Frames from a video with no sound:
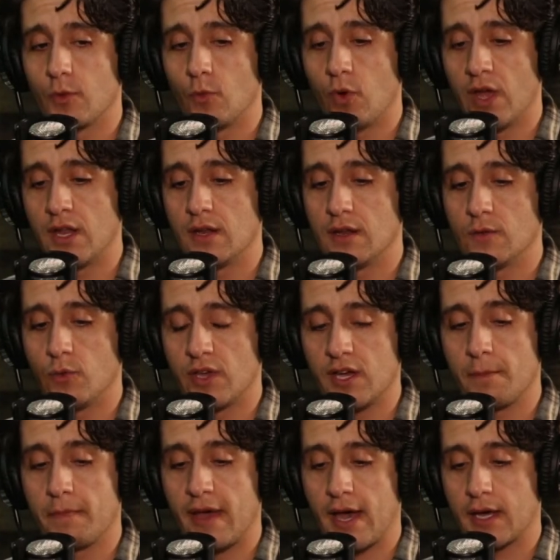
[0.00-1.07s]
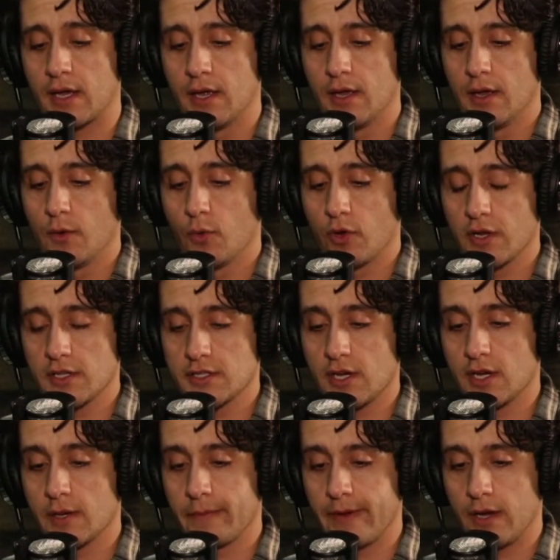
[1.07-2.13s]
when we come back, we're going to
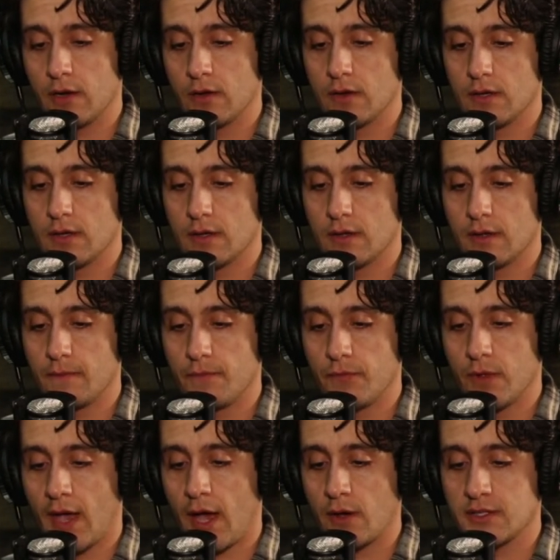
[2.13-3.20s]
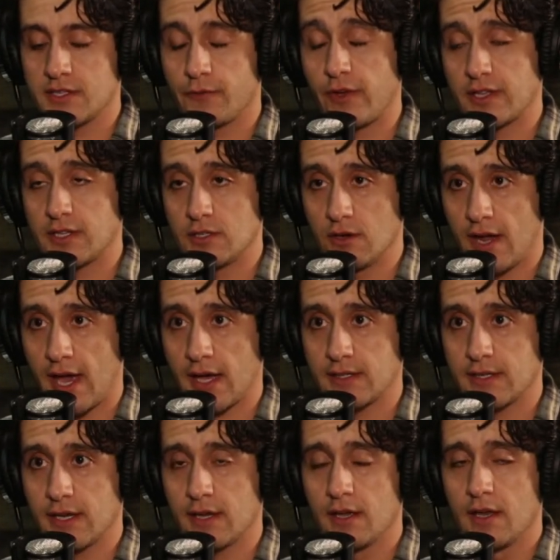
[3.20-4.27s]
talk about how it's affected your
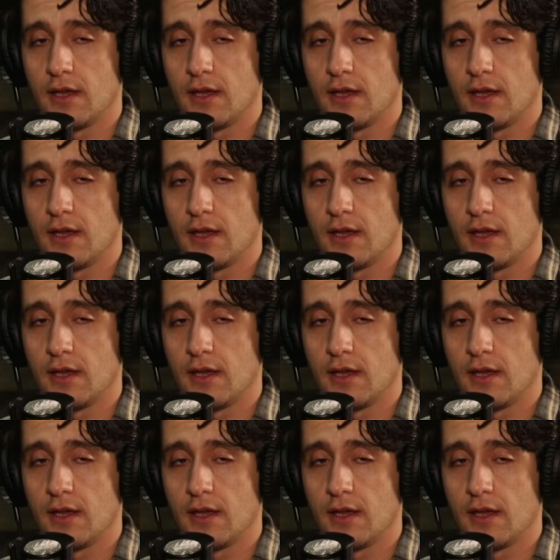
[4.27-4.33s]
acting.